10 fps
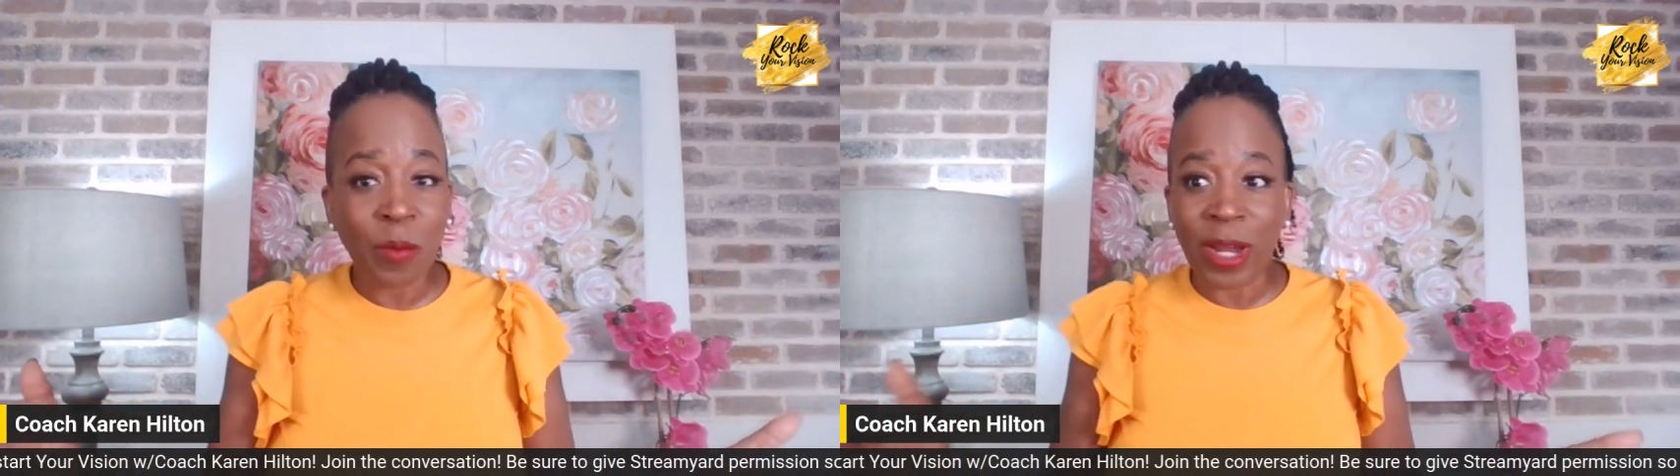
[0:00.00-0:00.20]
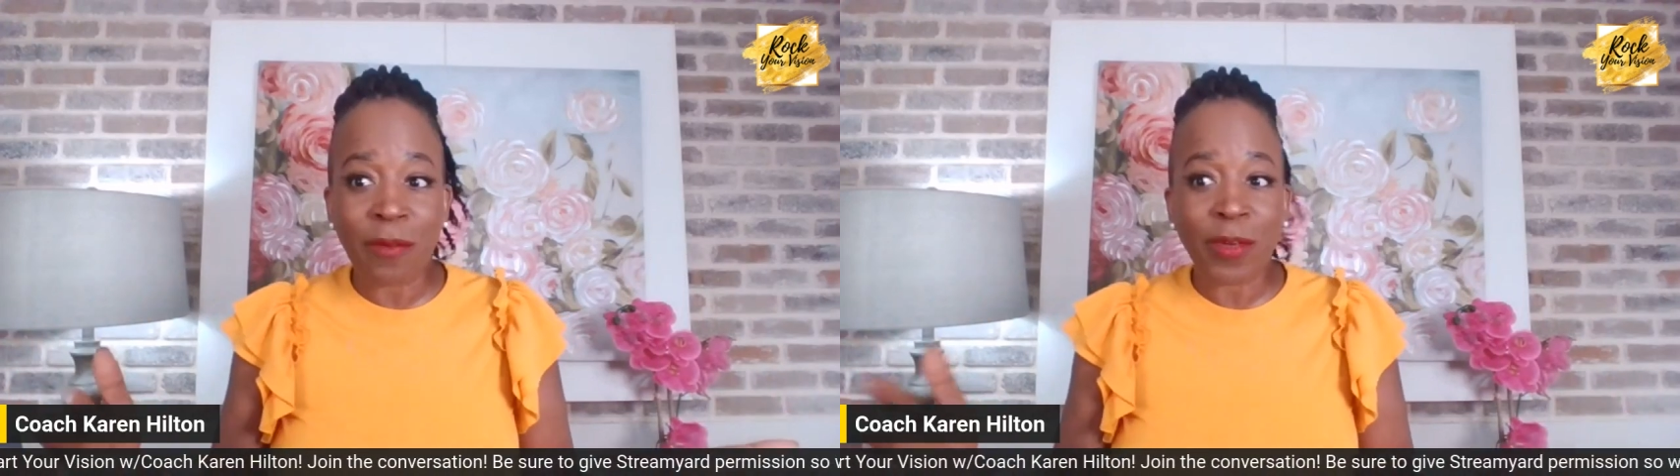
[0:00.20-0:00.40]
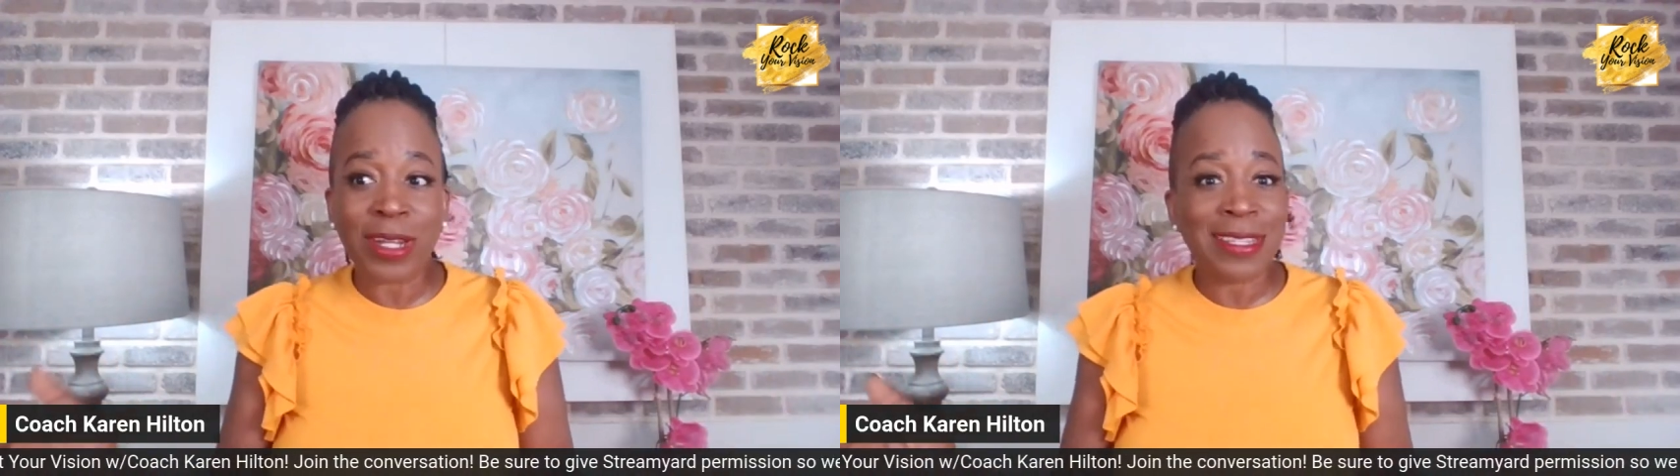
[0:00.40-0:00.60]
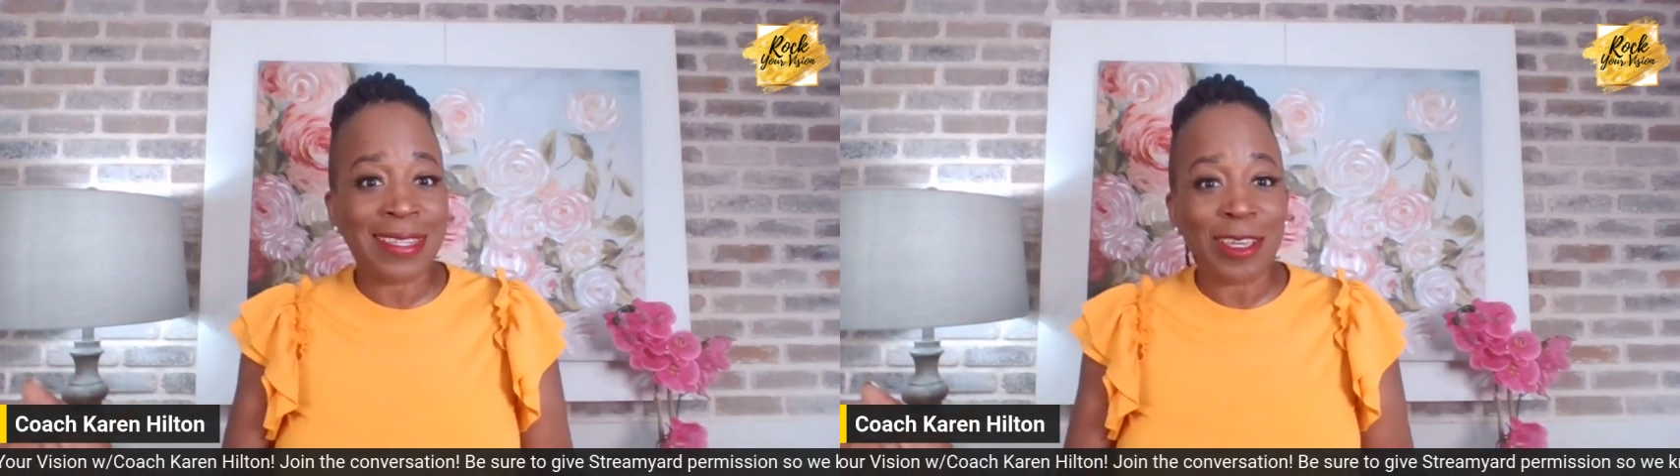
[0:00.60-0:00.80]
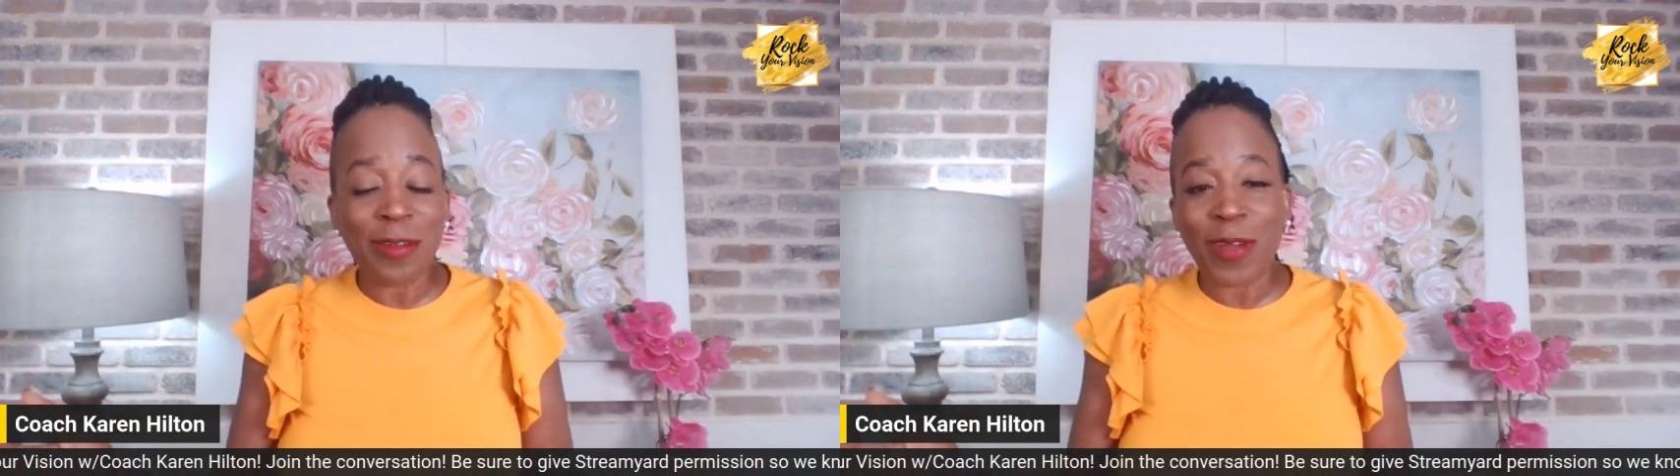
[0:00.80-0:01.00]
whatever it is
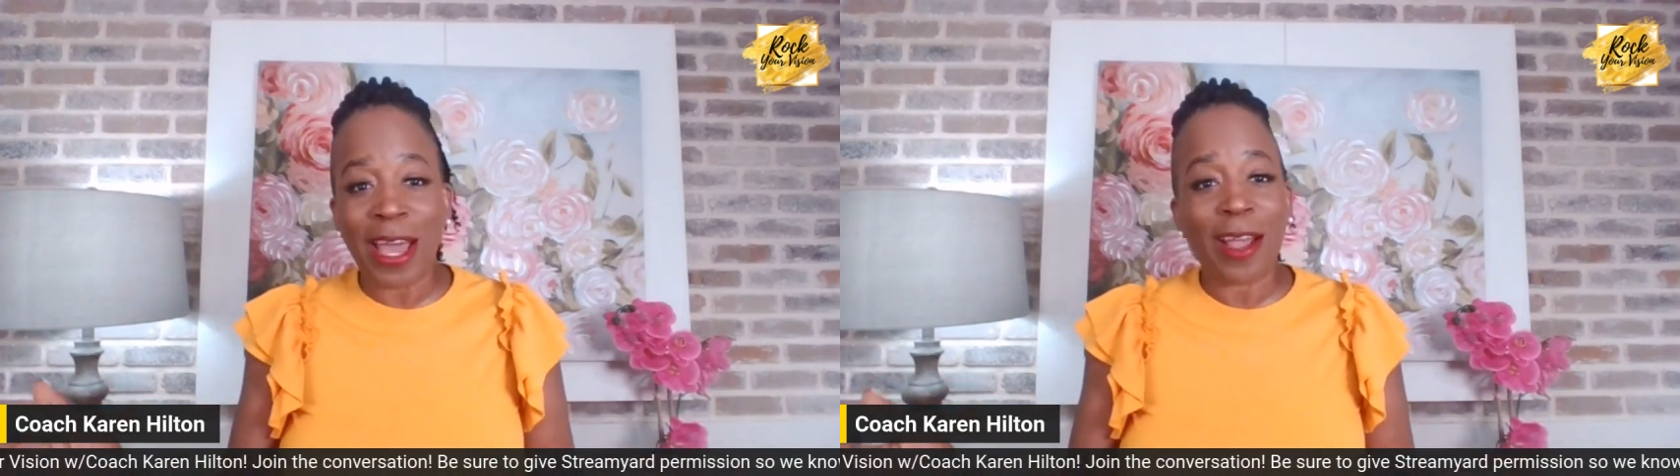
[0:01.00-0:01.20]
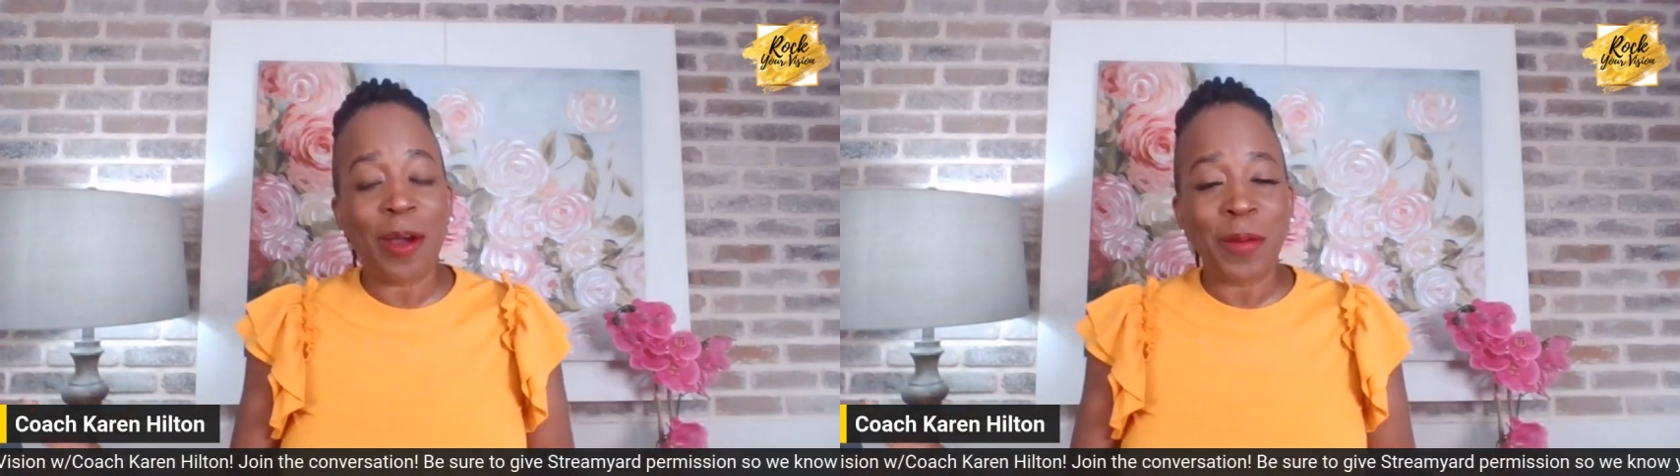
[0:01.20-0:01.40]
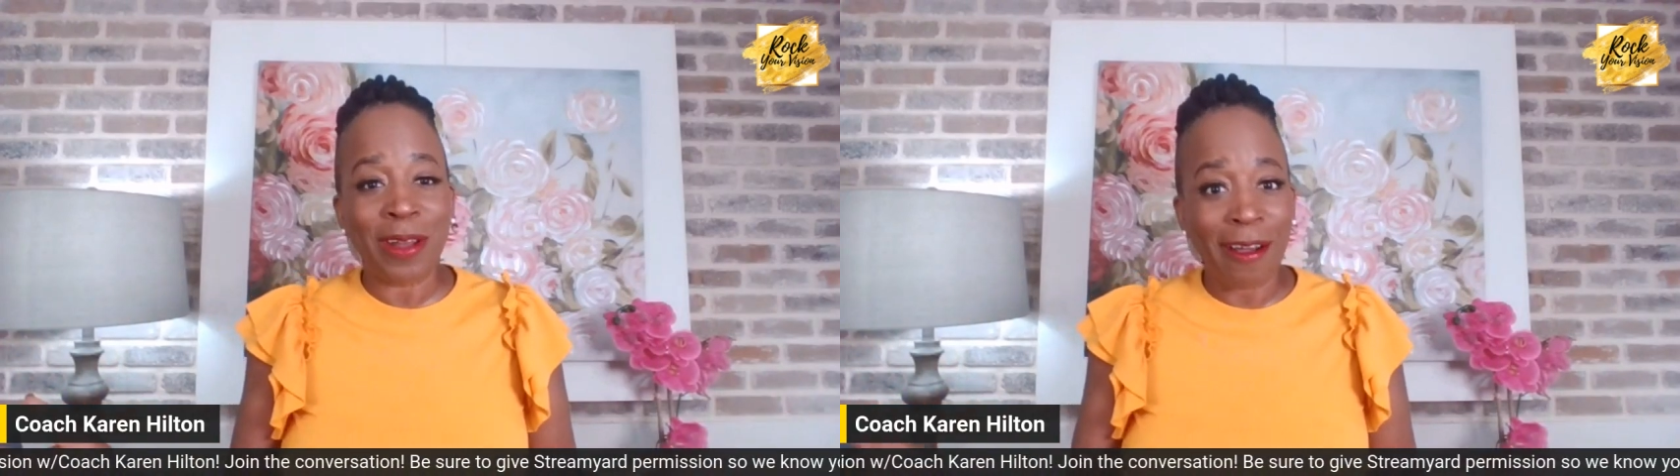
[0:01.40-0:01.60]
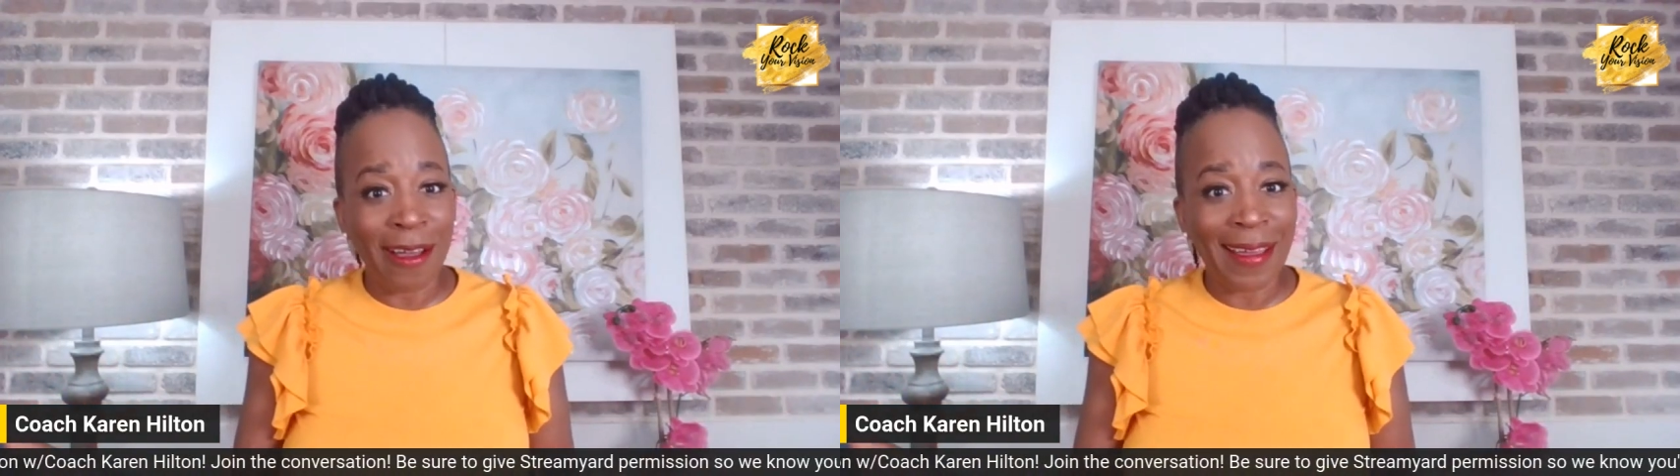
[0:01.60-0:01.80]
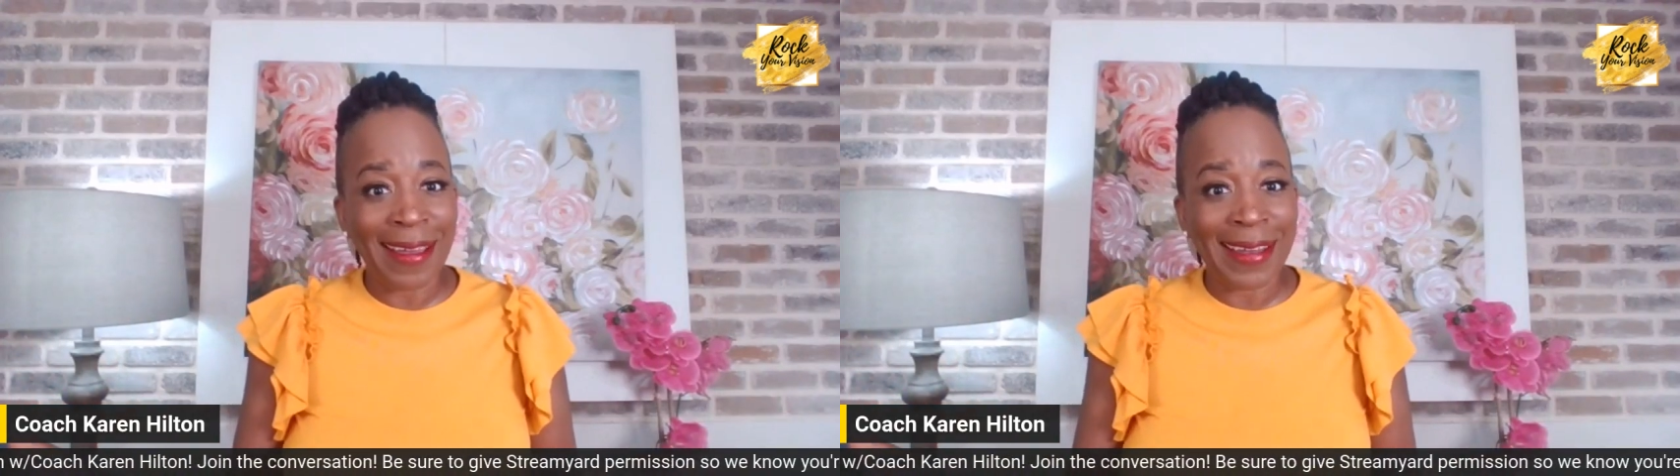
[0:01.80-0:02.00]
that you've got going
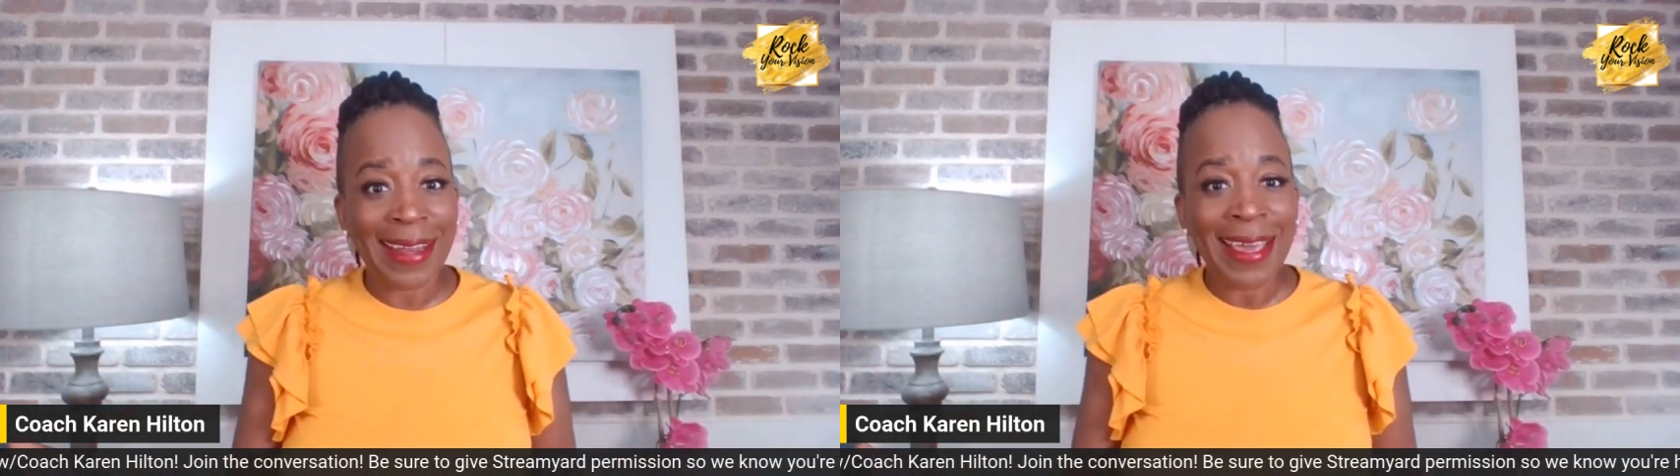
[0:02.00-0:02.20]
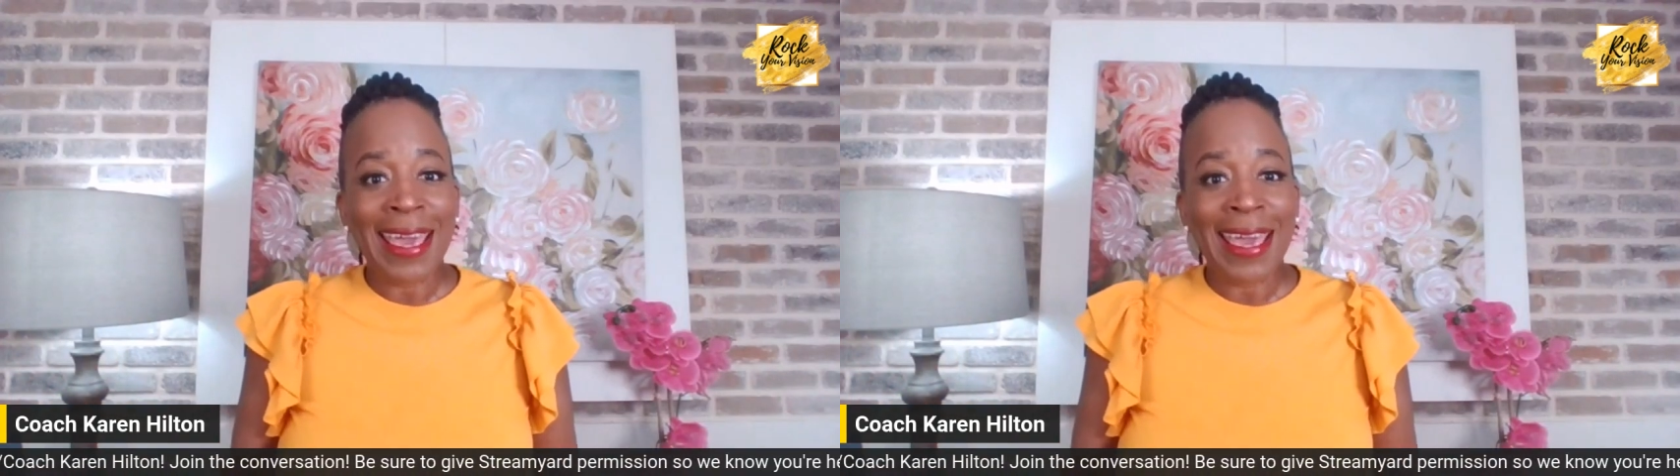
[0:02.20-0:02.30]
on,